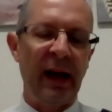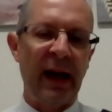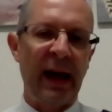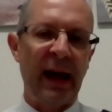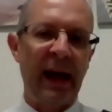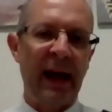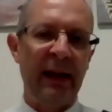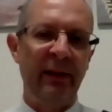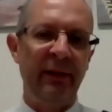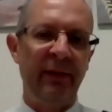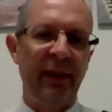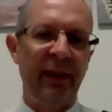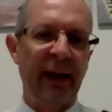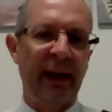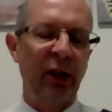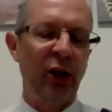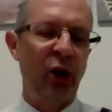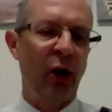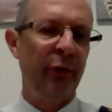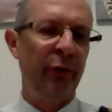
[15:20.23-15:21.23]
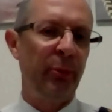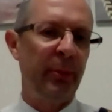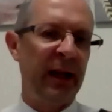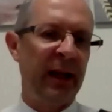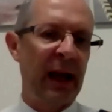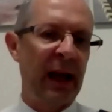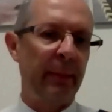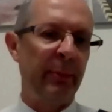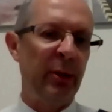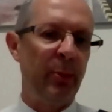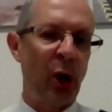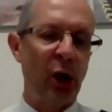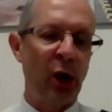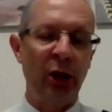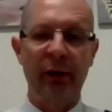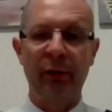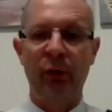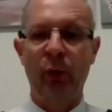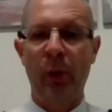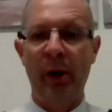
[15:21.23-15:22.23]
And that can often be accompanied by a
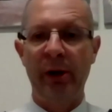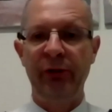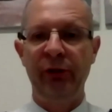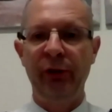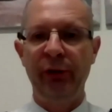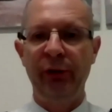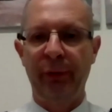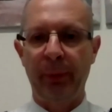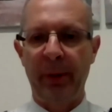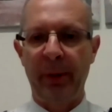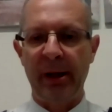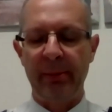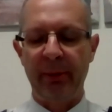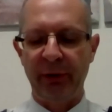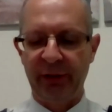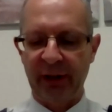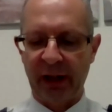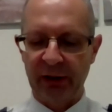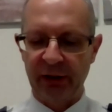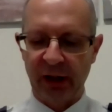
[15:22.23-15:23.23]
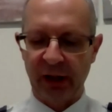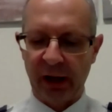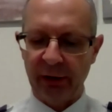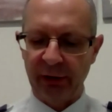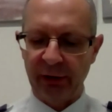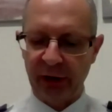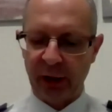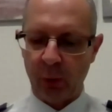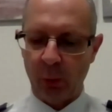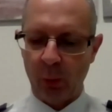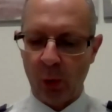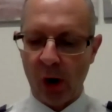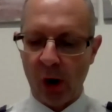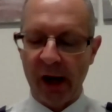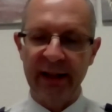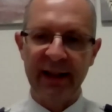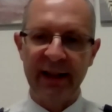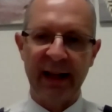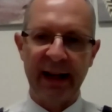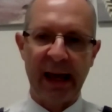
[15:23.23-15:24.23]
lot of questions for people, such as, you know, why
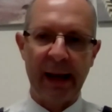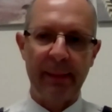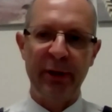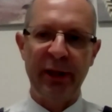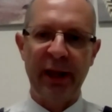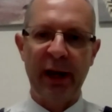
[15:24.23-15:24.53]
did that happen?